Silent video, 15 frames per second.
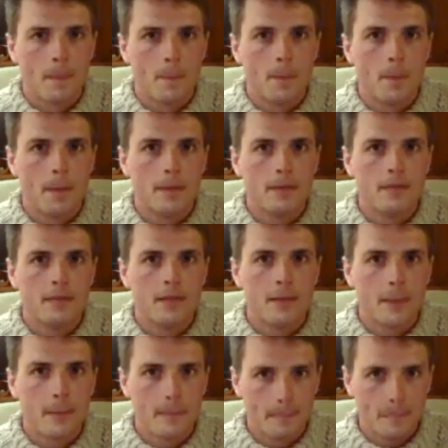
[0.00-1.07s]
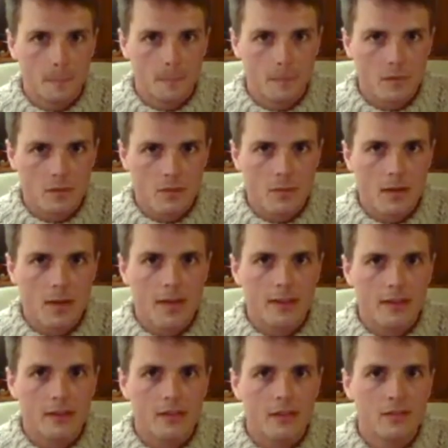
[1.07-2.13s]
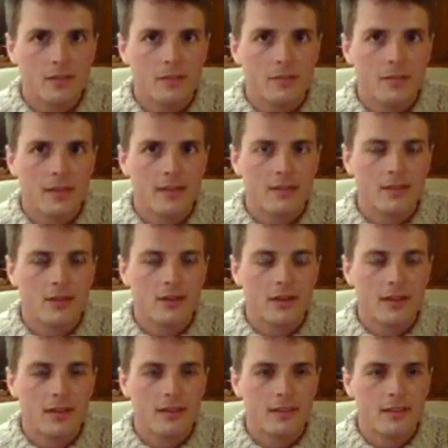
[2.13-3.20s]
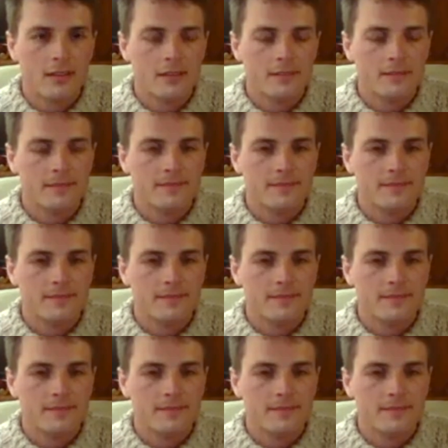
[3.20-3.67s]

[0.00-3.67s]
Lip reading: And bring a slight smile back to your eyes.